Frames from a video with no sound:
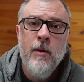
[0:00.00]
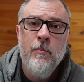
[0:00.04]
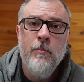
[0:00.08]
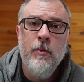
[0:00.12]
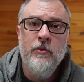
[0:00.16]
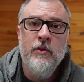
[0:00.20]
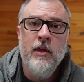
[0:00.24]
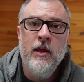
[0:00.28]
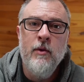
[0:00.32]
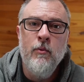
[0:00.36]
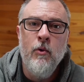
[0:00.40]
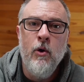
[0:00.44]

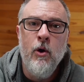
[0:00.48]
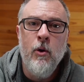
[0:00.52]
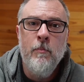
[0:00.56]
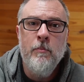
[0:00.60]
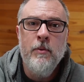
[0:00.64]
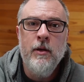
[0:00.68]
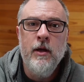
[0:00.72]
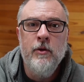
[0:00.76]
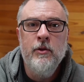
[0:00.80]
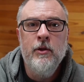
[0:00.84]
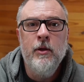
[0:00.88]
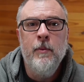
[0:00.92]
but they won't
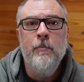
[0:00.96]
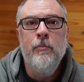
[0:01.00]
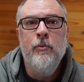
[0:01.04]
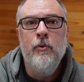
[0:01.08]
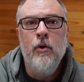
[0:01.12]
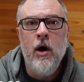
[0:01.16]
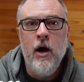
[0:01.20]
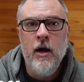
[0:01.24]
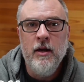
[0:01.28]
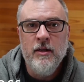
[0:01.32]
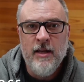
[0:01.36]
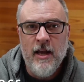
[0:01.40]
be able to
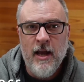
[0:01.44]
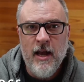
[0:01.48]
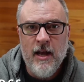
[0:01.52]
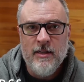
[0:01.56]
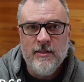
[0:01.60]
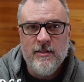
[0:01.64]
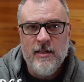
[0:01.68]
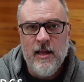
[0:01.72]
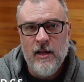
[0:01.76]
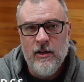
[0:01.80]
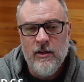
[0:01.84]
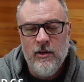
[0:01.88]

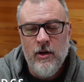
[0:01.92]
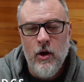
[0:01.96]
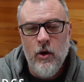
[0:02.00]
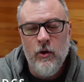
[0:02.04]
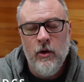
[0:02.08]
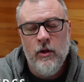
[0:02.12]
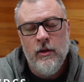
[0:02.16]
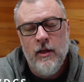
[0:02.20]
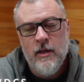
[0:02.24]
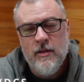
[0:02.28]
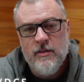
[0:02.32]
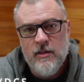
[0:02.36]
broadcast that
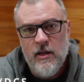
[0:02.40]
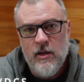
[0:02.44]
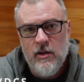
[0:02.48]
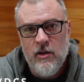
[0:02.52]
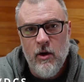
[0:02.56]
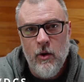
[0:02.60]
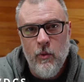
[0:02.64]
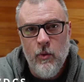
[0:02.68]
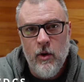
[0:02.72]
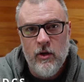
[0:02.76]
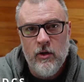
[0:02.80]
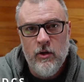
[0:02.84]
code unless they
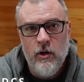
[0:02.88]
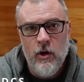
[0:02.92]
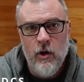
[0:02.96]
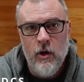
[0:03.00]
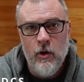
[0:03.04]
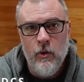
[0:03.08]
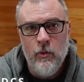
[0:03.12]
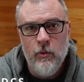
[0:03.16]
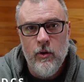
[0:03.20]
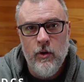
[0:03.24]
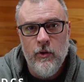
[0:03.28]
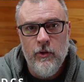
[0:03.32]
know what
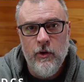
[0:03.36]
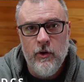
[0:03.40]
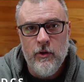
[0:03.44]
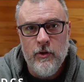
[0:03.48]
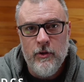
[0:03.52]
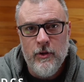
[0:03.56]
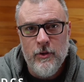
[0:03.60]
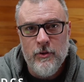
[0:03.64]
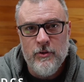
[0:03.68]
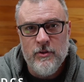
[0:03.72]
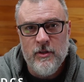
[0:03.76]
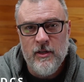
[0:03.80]
code they're
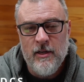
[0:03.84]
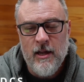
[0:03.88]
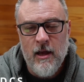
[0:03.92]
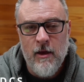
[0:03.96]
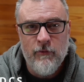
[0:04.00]
using.